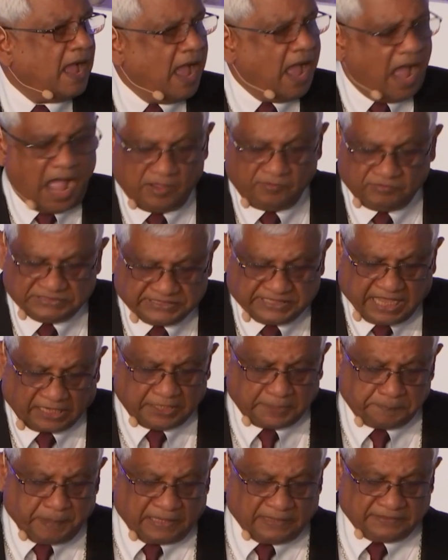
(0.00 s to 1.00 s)
I was
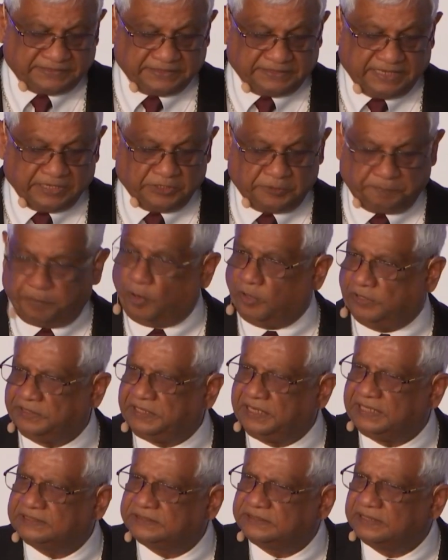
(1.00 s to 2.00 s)
catapulted into
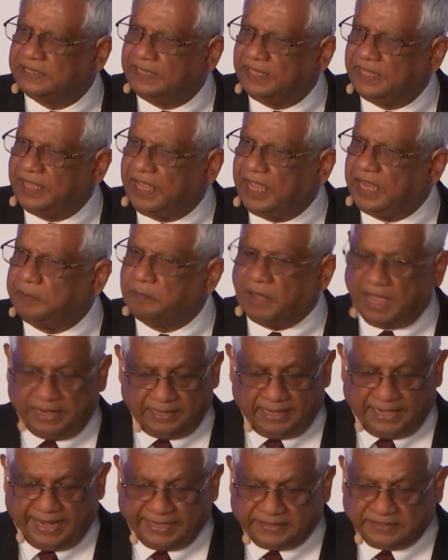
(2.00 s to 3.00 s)
politics in my
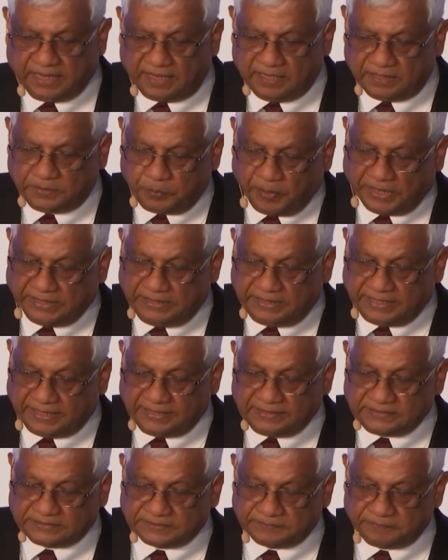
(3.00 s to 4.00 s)
late
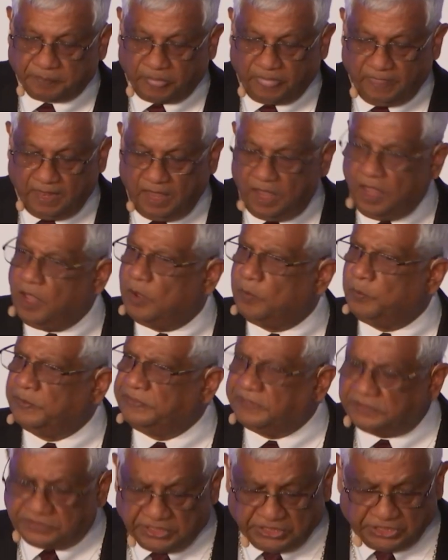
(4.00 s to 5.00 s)
20s when
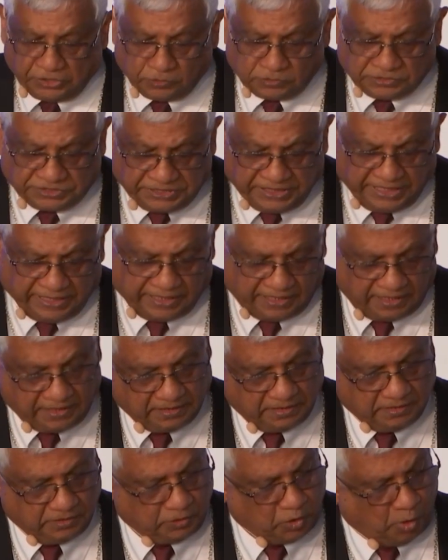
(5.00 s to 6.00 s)
the TUC
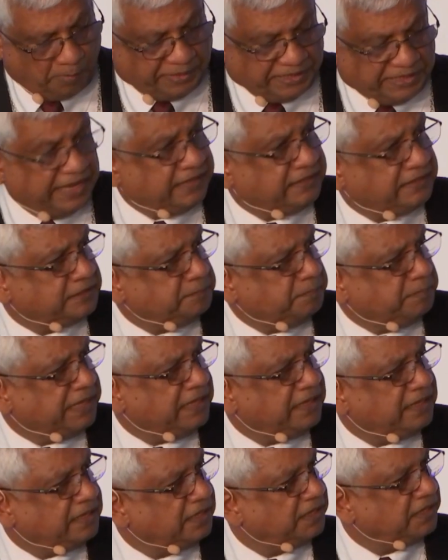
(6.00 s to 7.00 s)
nominated
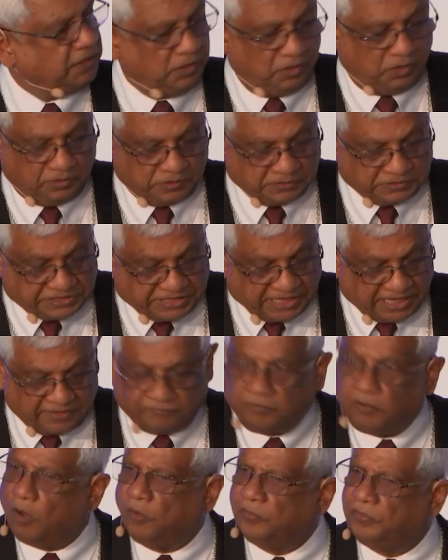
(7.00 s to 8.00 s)
me to serve
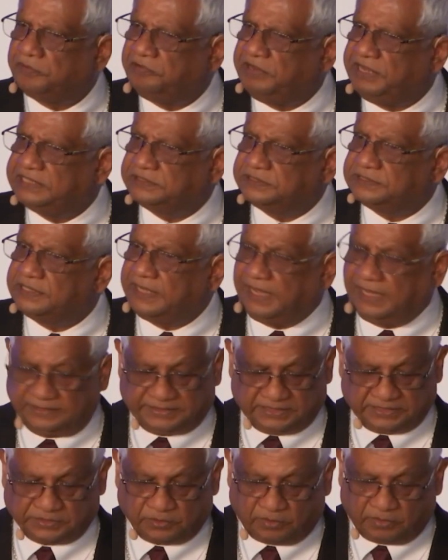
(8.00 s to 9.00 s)
on the Regional Health
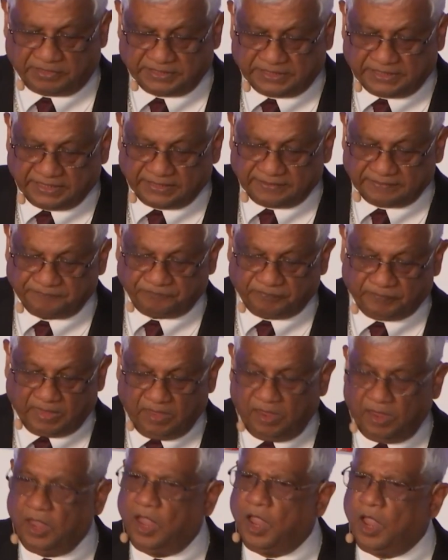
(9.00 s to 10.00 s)
Authority,
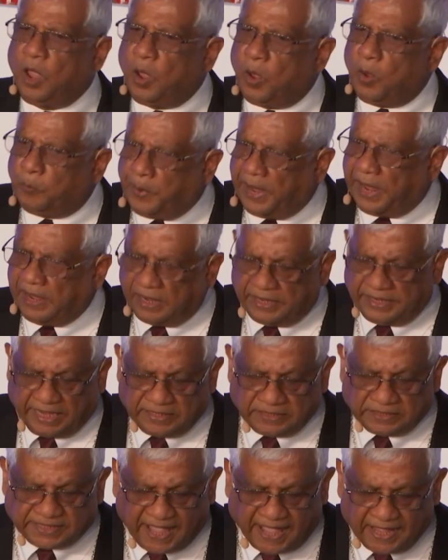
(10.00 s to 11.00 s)
where I
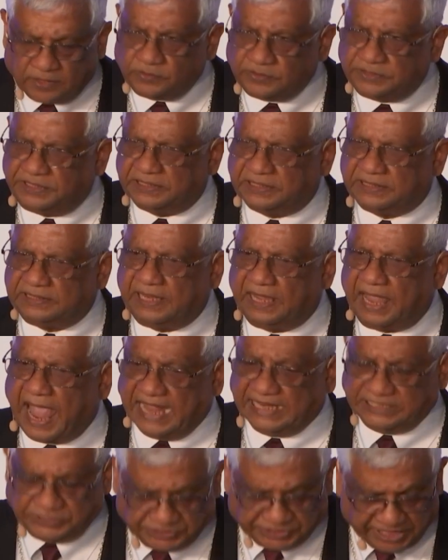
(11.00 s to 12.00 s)
encountered
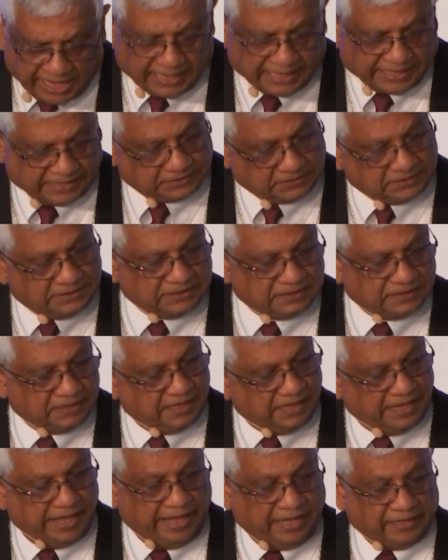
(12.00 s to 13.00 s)
and challenged
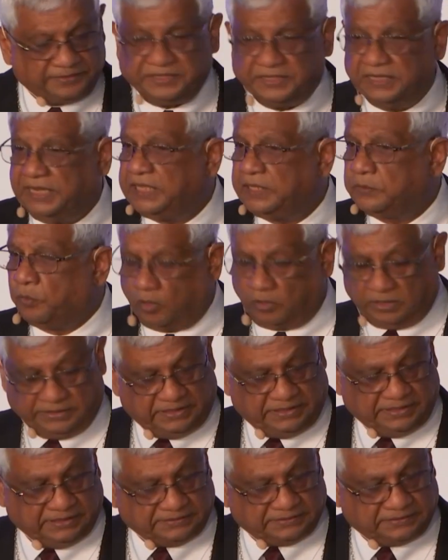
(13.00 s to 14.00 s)
health
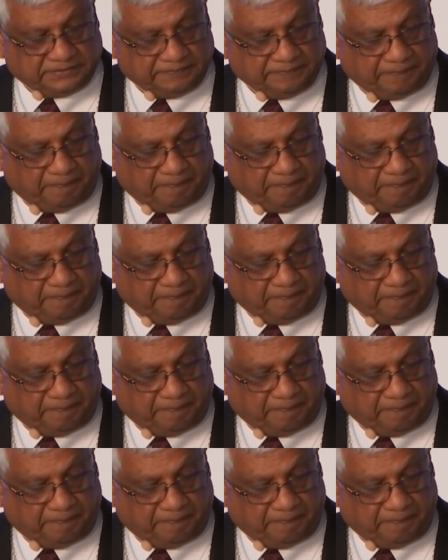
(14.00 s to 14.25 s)
inequalities.